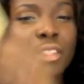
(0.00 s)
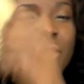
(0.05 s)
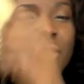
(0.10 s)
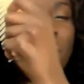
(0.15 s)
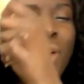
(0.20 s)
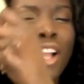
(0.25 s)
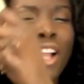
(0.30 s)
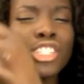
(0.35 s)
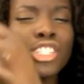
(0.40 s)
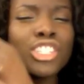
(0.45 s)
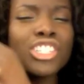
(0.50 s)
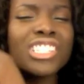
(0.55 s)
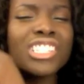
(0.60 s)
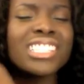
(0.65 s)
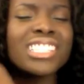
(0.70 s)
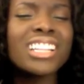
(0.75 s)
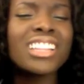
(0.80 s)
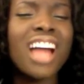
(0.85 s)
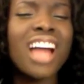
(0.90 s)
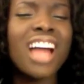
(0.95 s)
brush
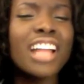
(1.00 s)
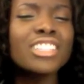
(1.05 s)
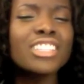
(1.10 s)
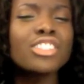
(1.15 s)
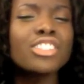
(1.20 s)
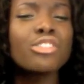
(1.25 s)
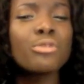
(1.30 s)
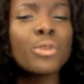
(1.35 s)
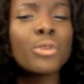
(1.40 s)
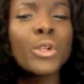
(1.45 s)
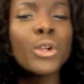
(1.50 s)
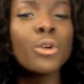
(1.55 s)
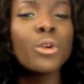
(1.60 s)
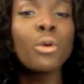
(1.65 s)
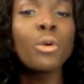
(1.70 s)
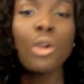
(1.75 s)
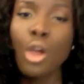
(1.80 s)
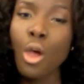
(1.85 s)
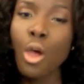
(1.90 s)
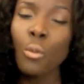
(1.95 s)
just glides
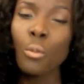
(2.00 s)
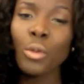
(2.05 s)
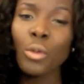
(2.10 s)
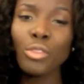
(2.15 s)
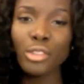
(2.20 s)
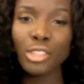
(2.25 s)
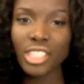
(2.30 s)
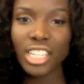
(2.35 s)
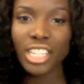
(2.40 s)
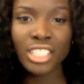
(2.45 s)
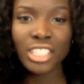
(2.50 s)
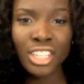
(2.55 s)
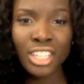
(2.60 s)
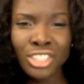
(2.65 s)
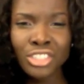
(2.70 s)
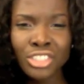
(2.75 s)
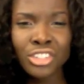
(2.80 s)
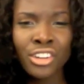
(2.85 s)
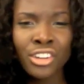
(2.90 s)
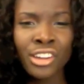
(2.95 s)
through when there's
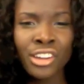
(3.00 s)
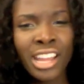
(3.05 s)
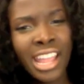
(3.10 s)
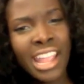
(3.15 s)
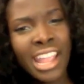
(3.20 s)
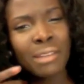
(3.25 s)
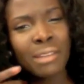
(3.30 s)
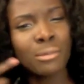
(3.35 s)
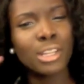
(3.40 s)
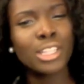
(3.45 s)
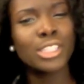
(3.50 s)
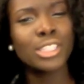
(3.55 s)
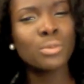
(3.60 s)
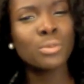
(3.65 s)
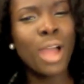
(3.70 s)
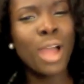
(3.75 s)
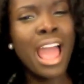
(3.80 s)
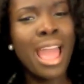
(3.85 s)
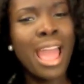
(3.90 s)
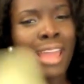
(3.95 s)
conditioner in it and when it's
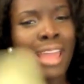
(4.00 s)
wet